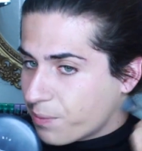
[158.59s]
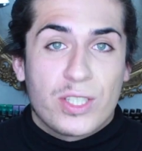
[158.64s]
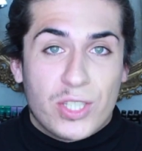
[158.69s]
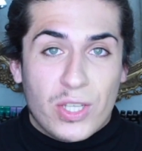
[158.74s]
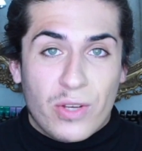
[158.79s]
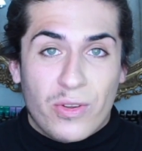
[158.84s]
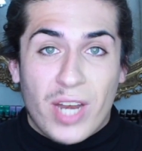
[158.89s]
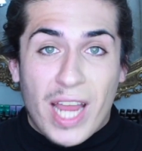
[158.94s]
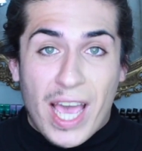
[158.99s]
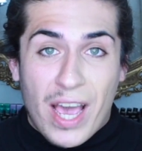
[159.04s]

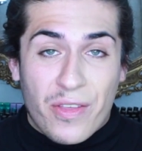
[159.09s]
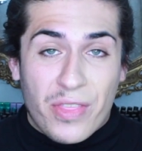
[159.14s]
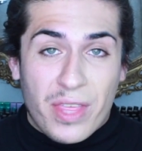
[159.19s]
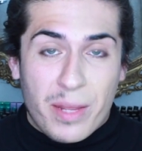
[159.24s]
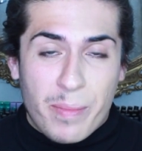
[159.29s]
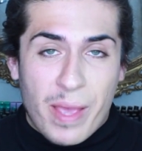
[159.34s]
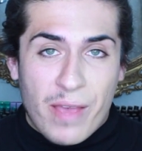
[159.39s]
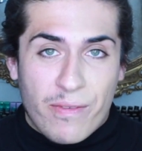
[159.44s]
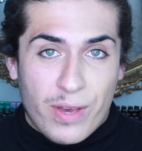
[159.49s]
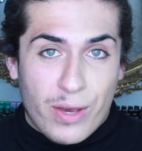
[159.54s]
So now
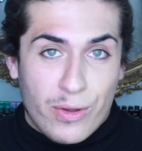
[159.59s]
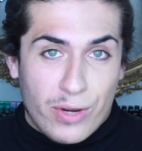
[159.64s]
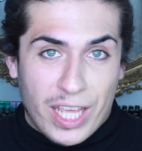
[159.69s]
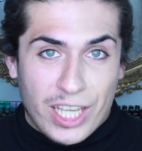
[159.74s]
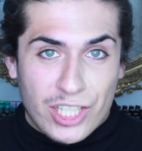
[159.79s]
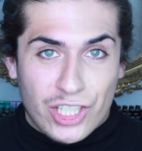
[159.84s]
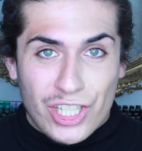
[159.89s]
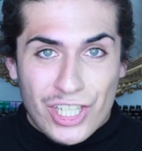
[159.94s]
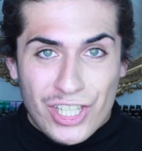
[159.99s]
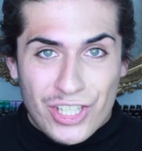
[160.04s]
that my
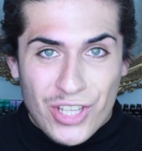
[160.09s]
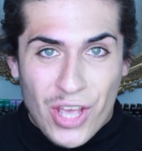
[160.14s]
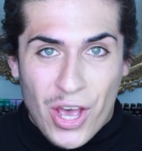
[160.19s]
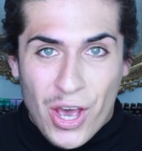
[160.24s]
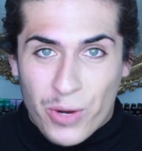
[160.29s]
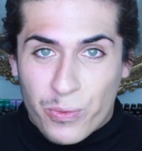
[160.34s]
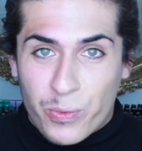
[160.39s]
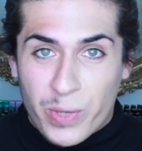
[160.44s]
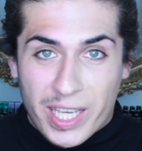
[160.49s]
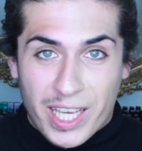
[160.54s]
foundation is
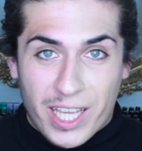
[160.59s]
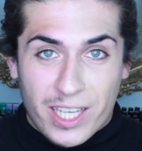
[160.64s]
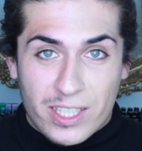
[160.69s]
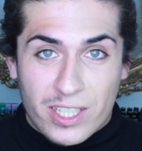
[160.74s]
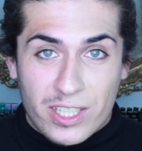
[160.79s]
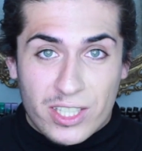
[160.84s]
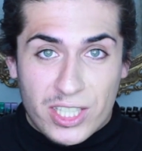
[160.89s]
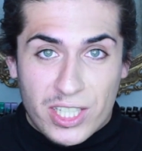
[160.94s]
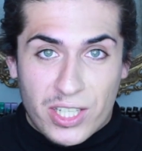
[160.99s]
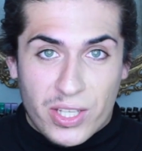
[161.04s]
on, we can
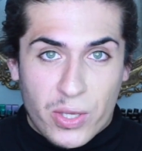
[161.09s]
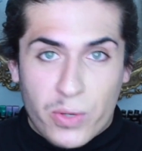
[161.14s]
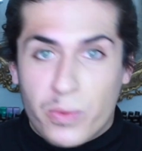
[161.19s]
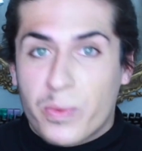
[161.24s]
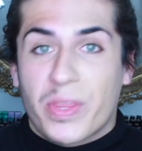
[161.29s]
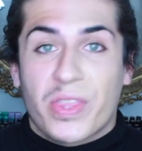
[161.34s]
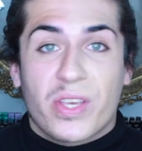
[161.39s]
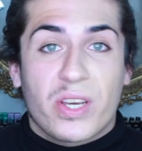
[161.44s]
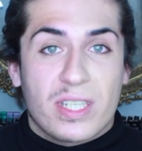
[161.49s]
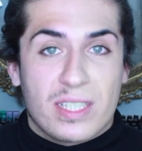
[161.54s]
continue
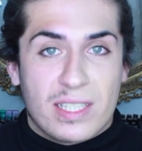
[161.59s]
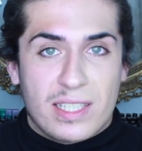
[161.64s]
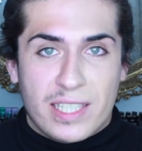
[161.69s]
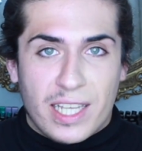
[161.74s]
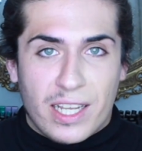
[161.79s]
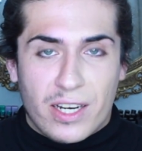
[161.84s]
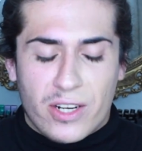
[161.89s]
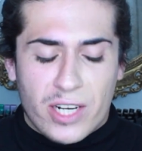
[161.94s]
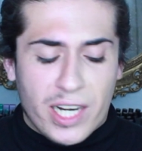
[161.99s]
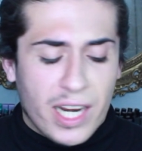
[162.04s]
with
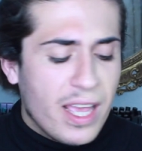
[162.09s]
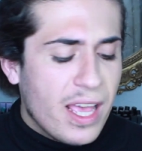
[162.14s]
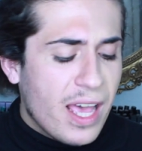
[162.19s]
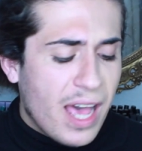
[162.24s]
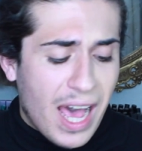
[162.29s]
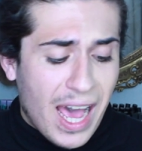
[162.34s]
concealer.